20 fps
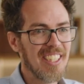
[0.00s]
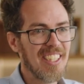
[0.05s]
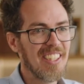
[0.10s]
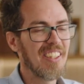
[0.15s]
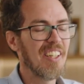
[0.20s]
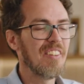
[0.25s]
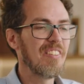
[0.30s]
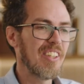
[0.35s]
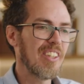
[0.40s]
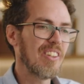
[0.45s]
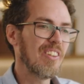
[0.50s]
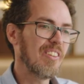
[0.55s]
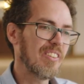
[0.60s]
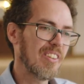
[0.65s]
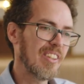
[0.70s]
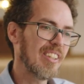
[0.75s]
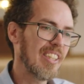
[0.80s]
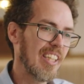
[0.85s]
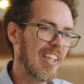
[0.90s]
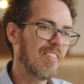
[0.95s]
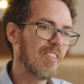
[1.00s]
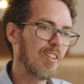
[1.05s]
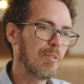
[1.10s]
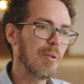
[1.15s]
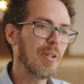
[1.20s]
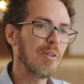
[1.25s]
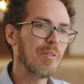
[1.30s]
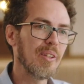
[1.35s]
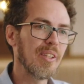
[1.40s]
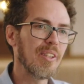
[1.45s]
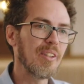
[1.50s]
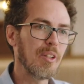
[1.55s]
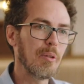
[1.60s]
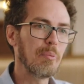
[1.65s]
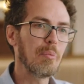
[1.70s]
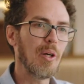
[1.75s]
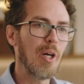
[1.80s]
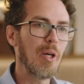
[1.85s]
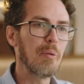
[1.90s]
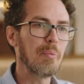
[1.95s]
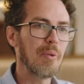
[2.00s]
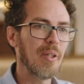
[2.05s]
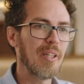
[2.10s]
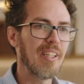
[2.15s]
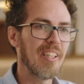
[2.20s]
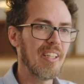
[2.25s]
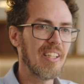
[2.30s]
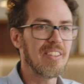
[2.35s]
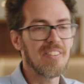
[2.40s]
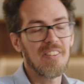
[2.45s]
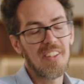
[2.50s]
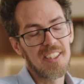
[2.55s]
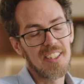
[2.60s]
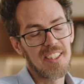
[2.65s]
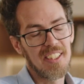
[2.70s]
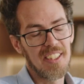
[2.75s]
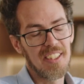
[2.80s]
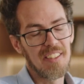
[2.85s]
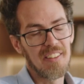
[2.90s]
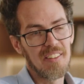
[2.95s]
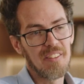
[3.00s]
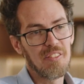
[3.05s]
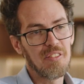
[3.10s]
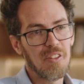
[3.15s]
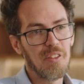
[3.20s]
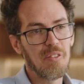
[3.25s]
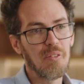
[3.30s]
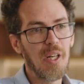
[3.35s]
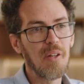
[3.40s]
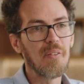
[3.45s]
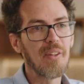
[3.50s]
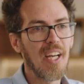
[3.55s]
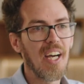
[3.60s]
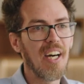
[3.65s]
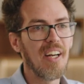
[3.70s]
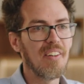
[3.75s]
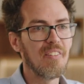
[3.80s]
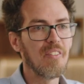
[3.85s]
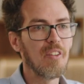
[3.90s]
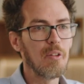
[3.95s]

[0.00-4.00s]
and we thought that that would be real appropriate, especially for where we are in